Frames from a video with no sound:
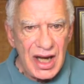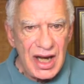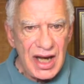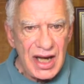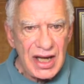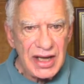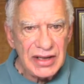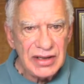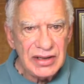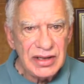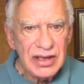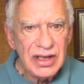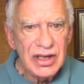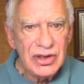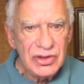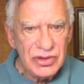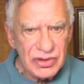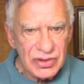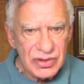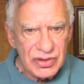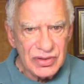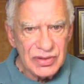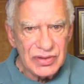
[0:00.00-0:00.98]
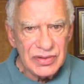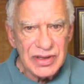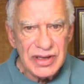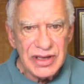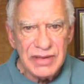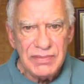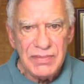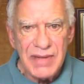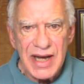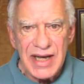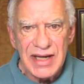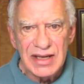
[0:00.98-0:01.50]
And you
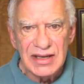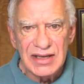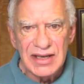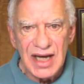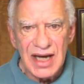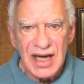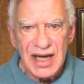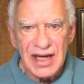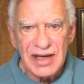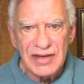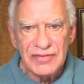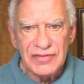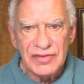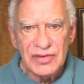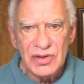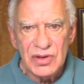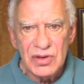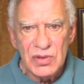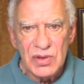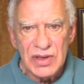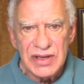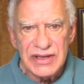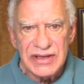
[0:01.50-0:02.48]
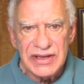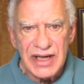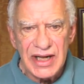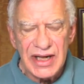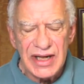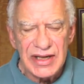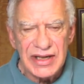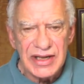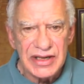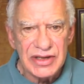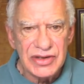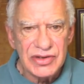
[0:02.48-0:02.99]
he made alive, who were
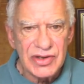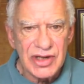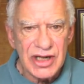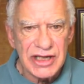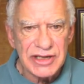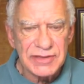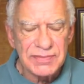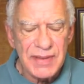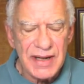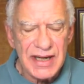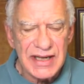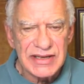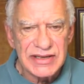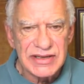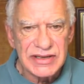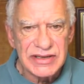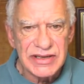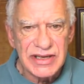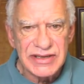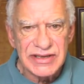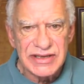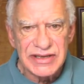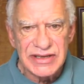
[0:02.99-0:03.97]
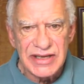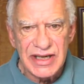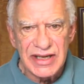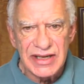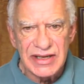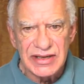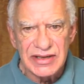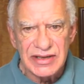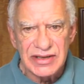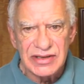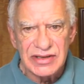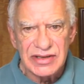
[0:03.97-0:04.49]
dead in trespasses and
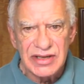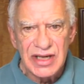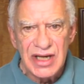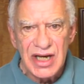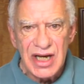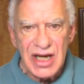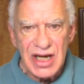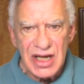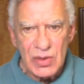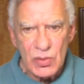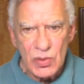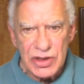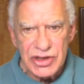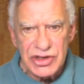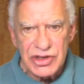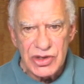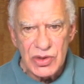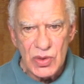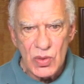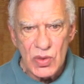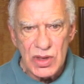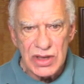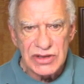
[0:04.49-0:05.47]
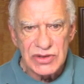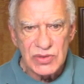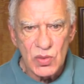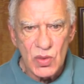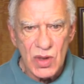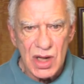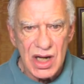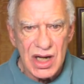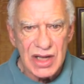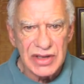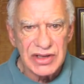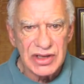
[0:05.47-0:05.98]
sins, in which you once
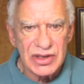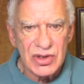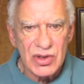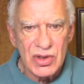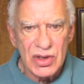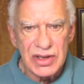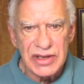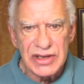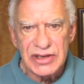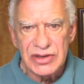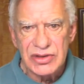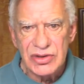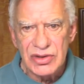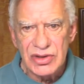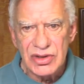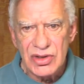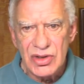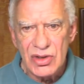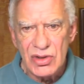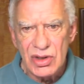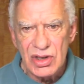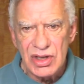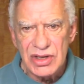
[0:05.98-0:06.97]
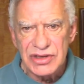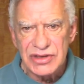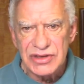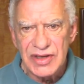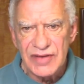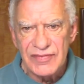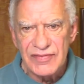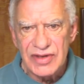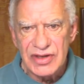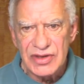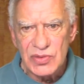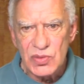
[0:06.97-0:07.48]
walked, according to the
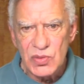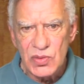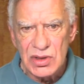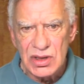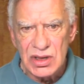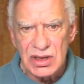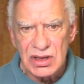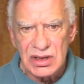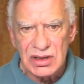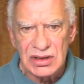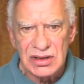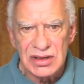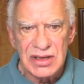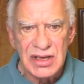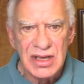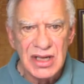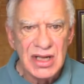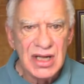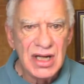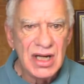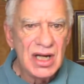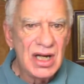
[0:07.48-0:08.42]
course of this world,